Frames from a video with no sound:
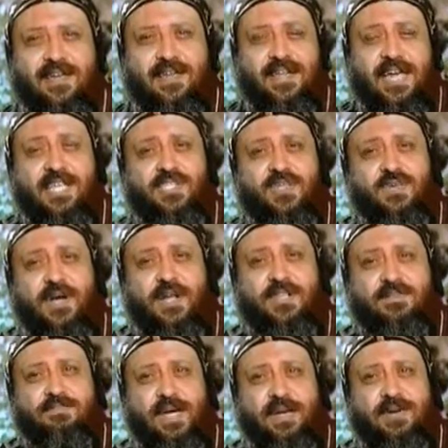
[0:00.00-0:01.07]
Later on
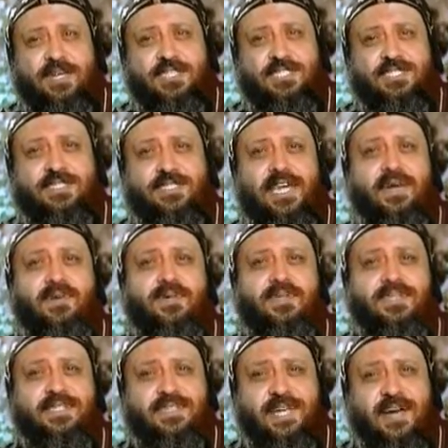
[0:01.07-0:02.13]
in marriage, they will
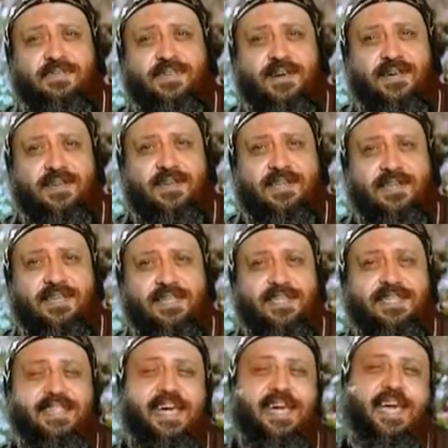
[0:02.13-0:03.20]
discover
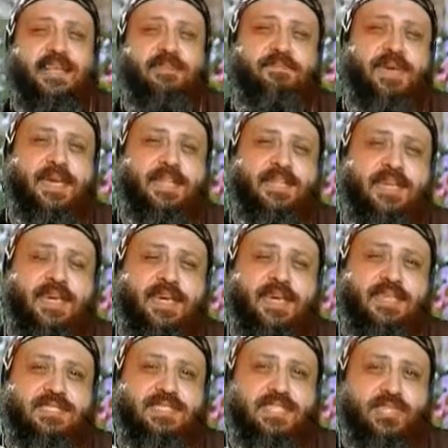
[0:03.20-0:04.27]
that they had been
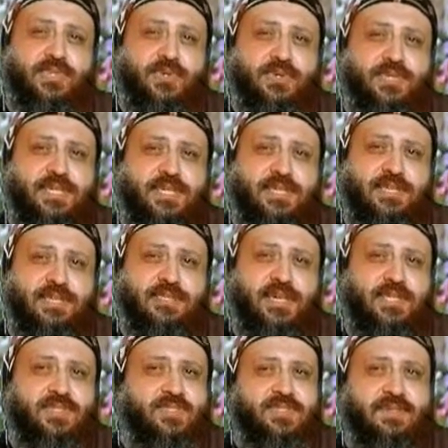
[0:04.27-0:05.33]
deluded
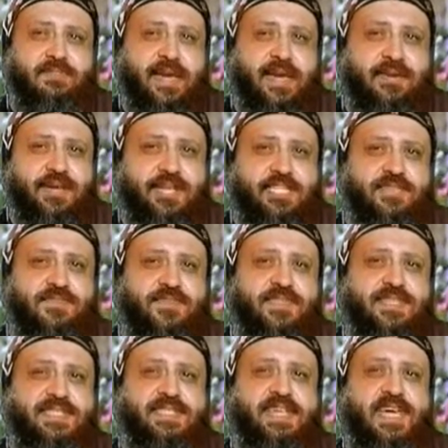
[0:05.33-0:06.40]
into the marriage for
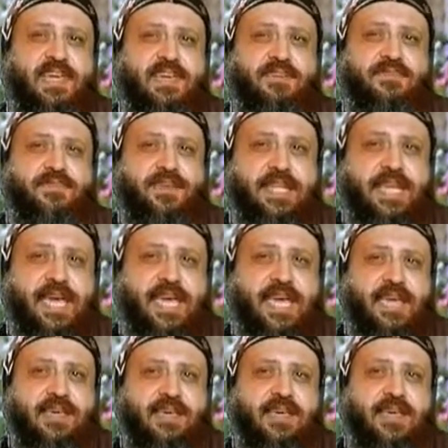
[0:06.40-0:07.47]
the sake of
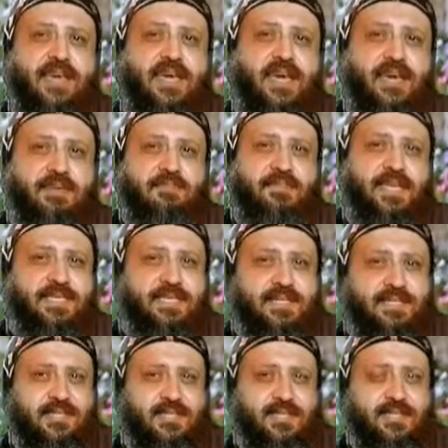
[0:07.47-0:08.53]
relaying a
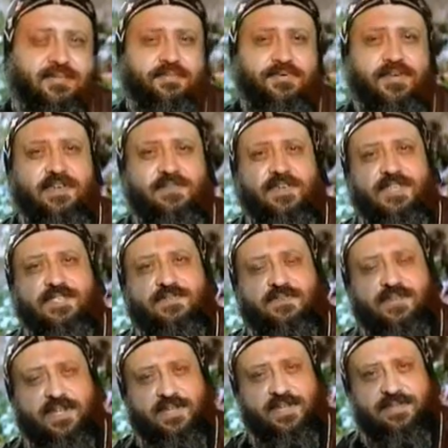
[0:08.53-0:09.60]
message to the previous
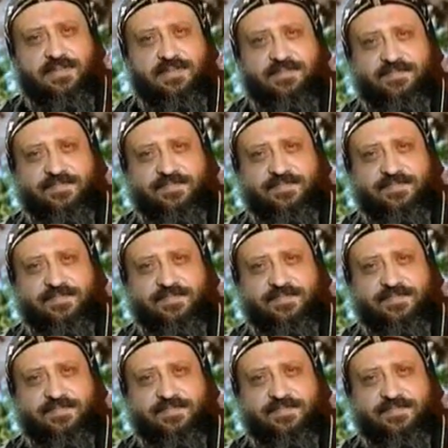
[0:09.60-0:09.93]
friend.